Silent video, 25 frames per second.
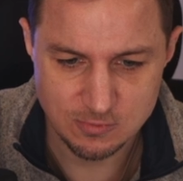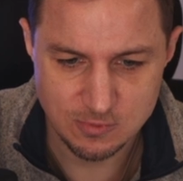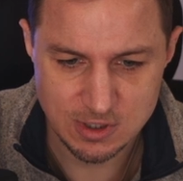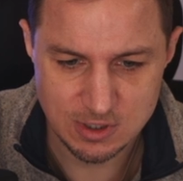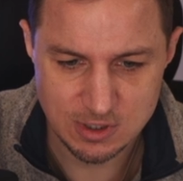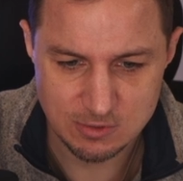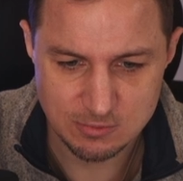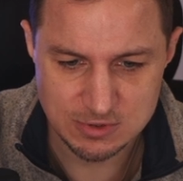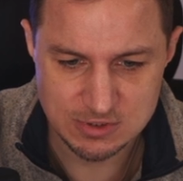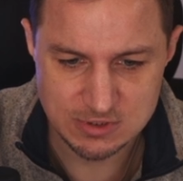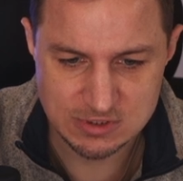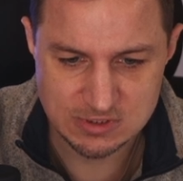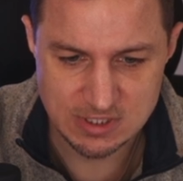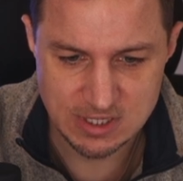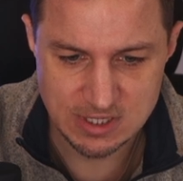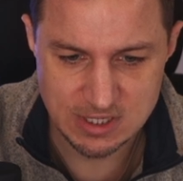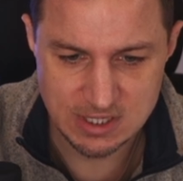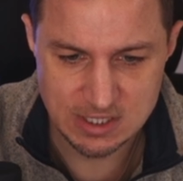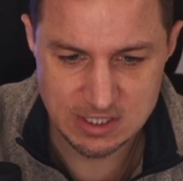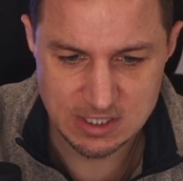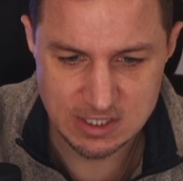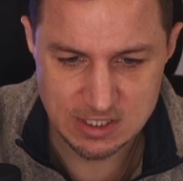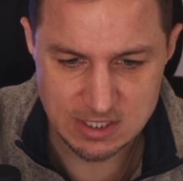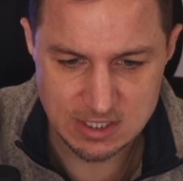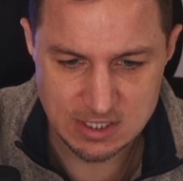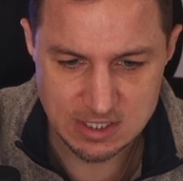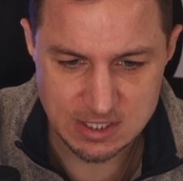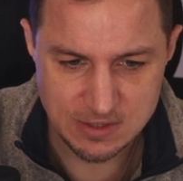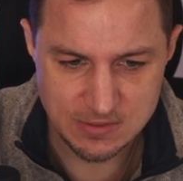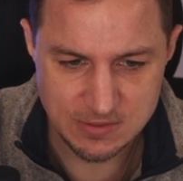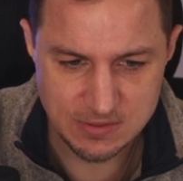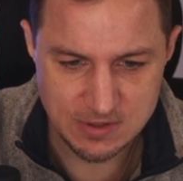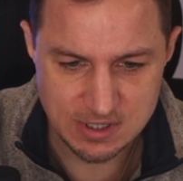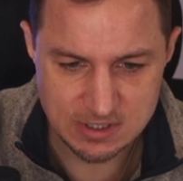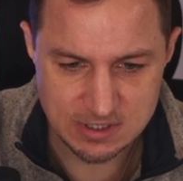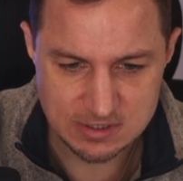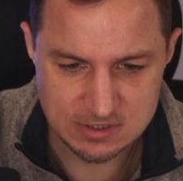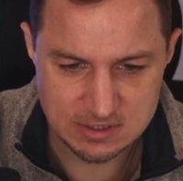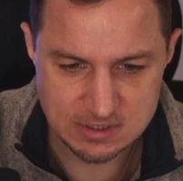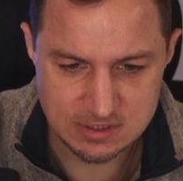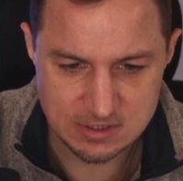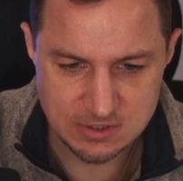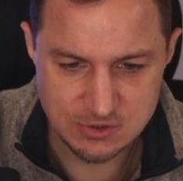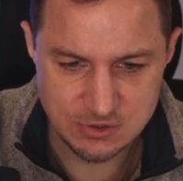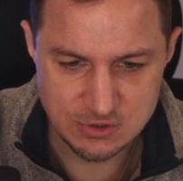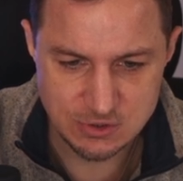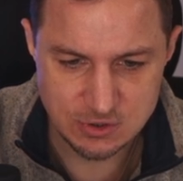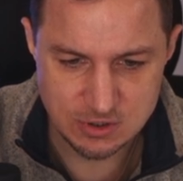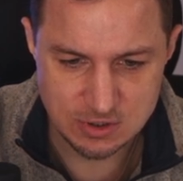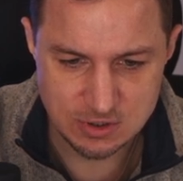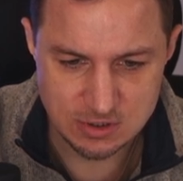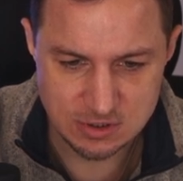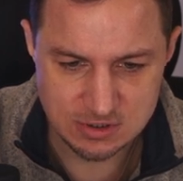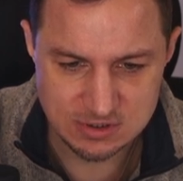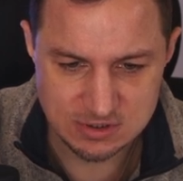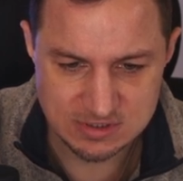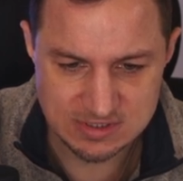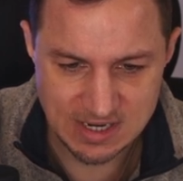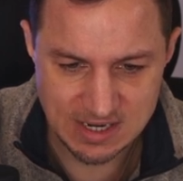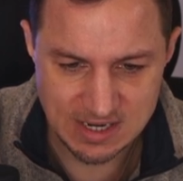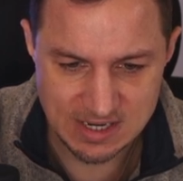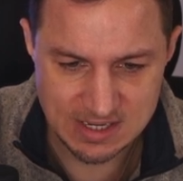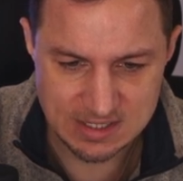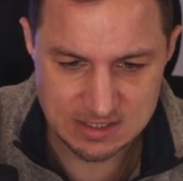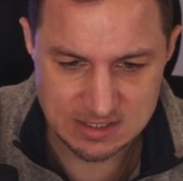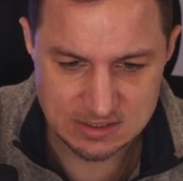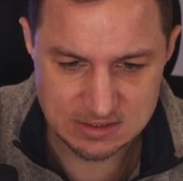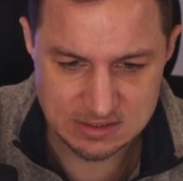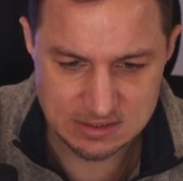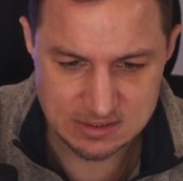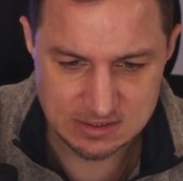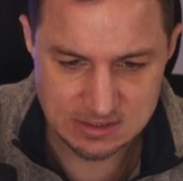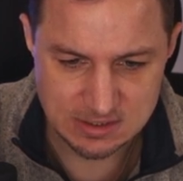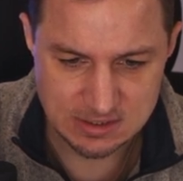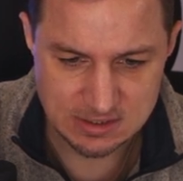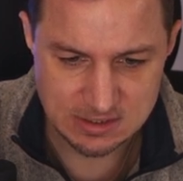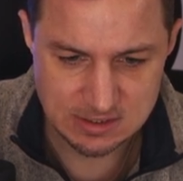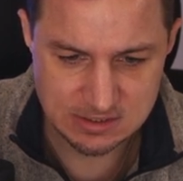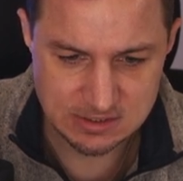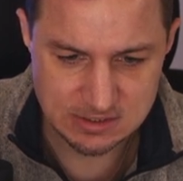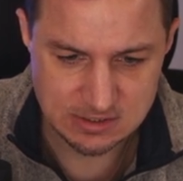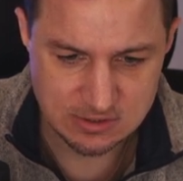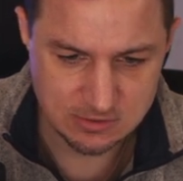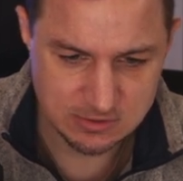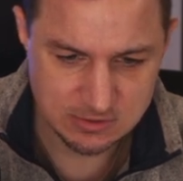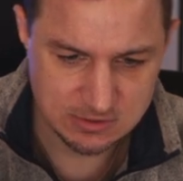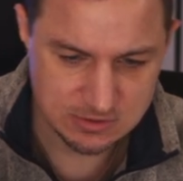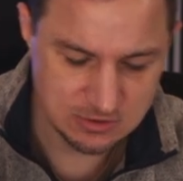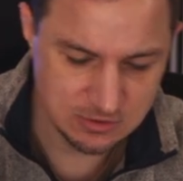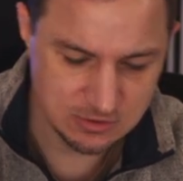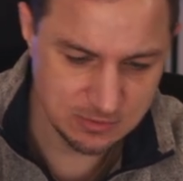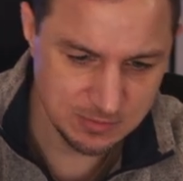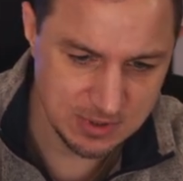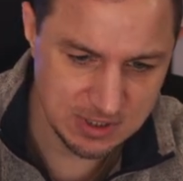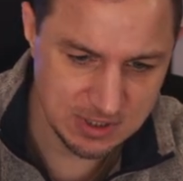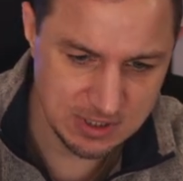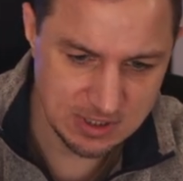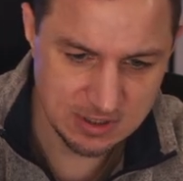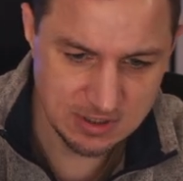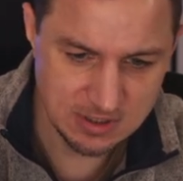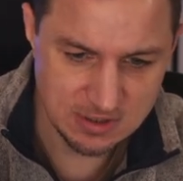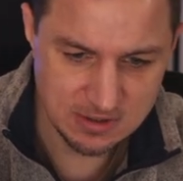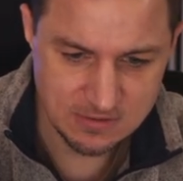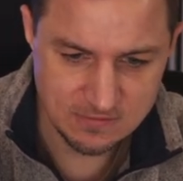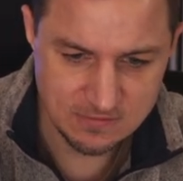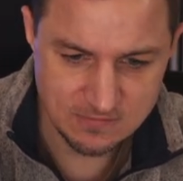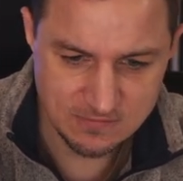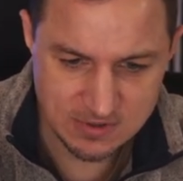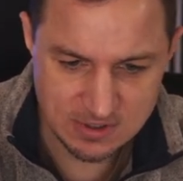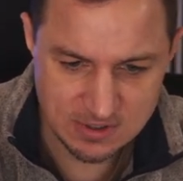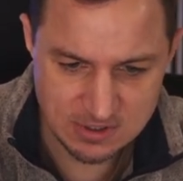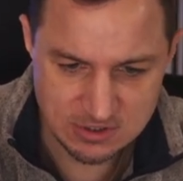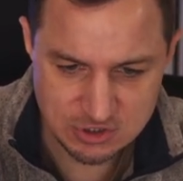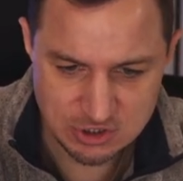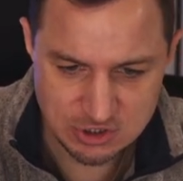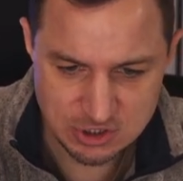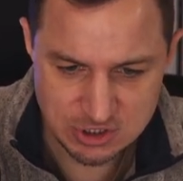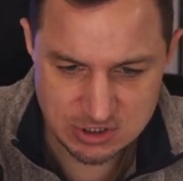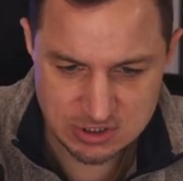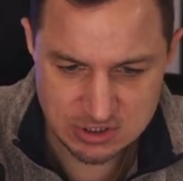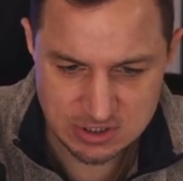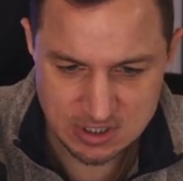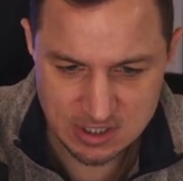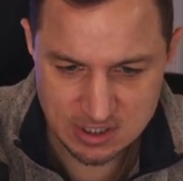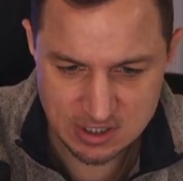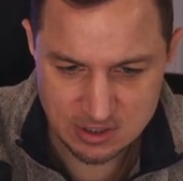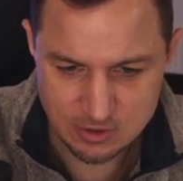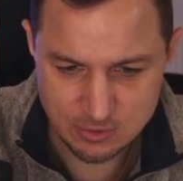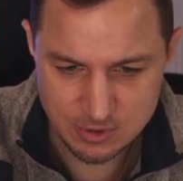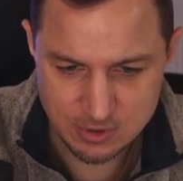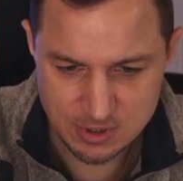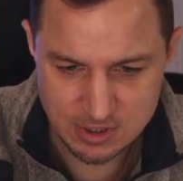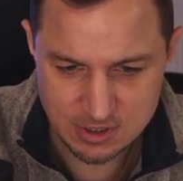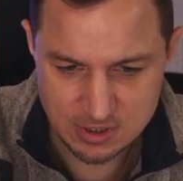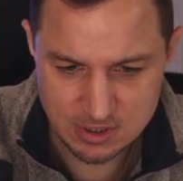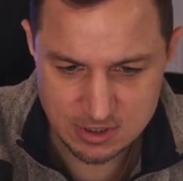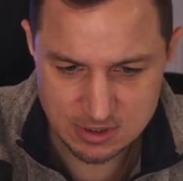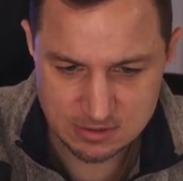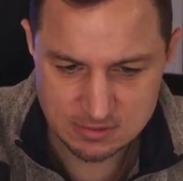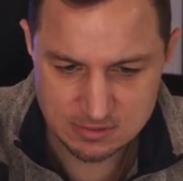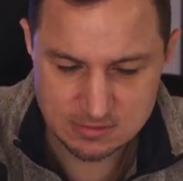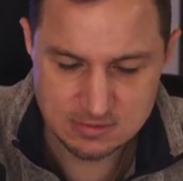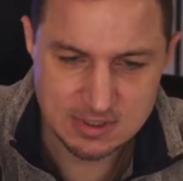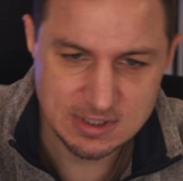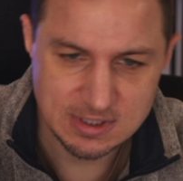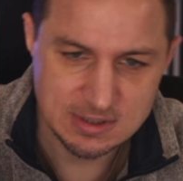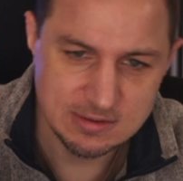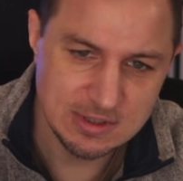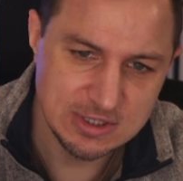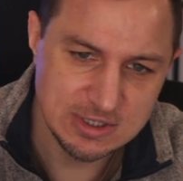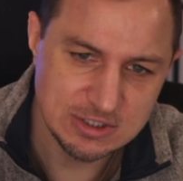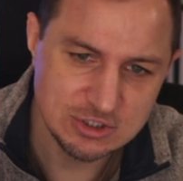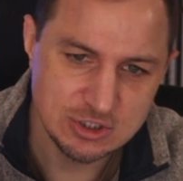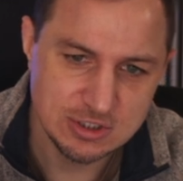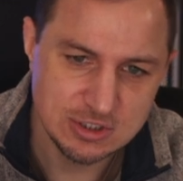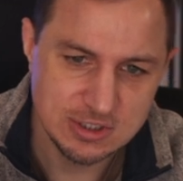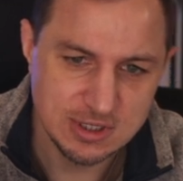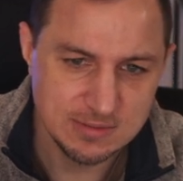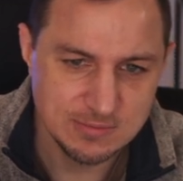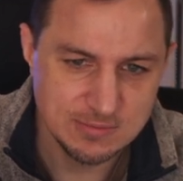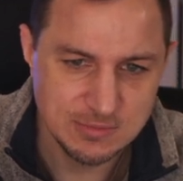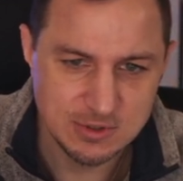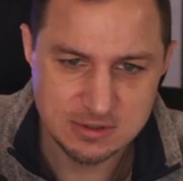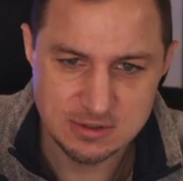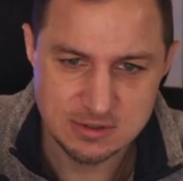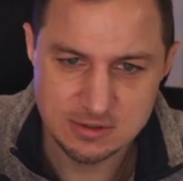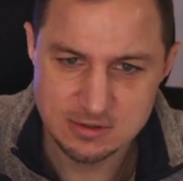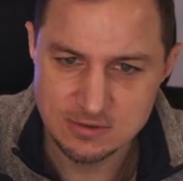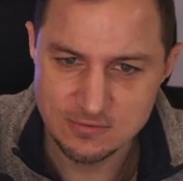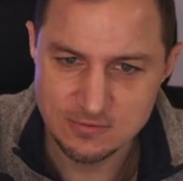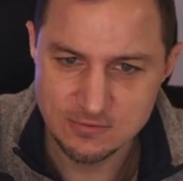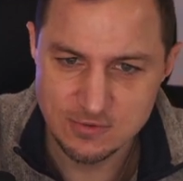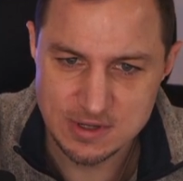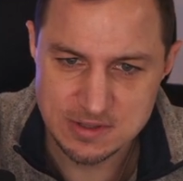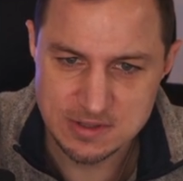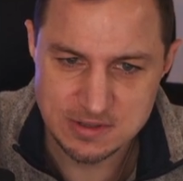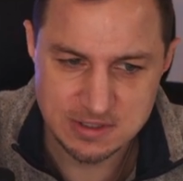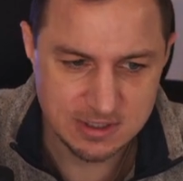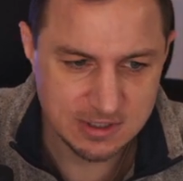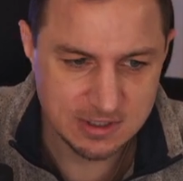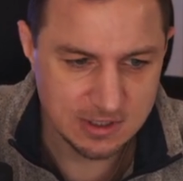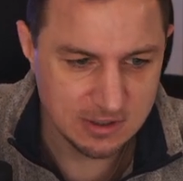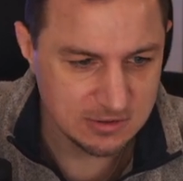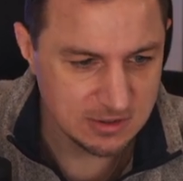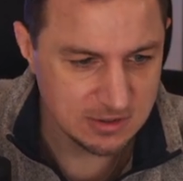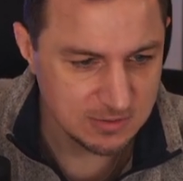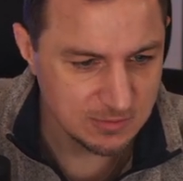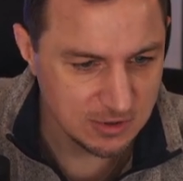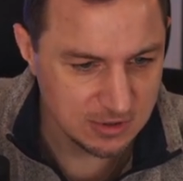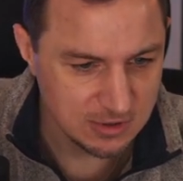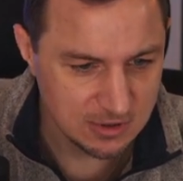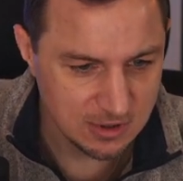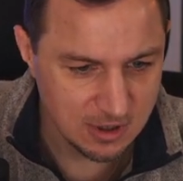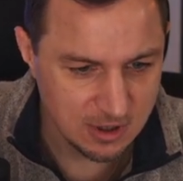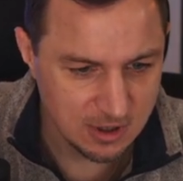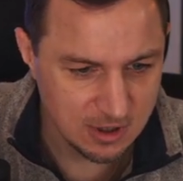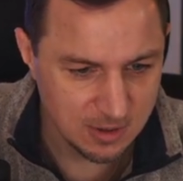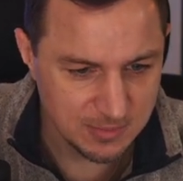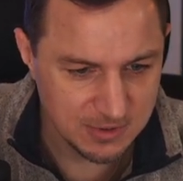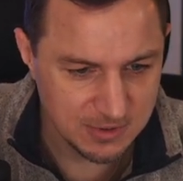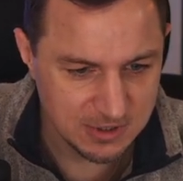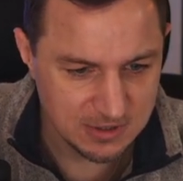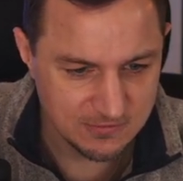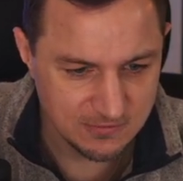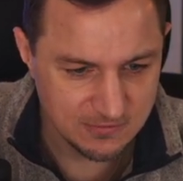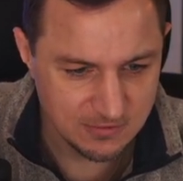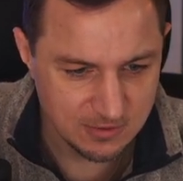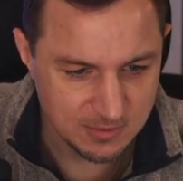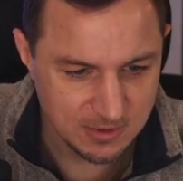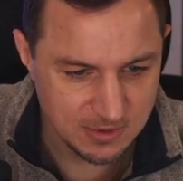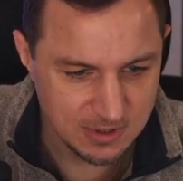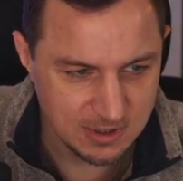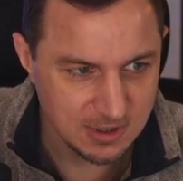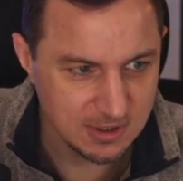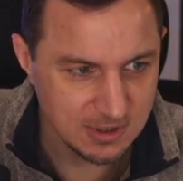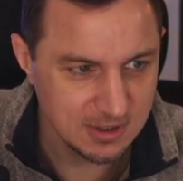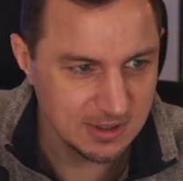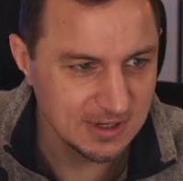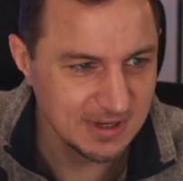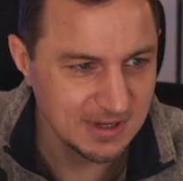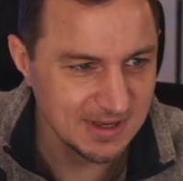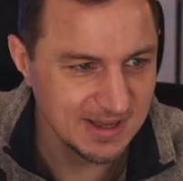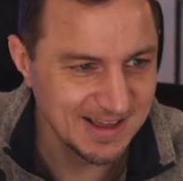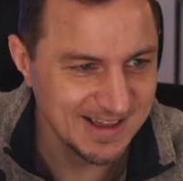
where we say that the diet is going to be vegetarian. Now, actually, I'm not going to write that out. I'm going to copy it from here.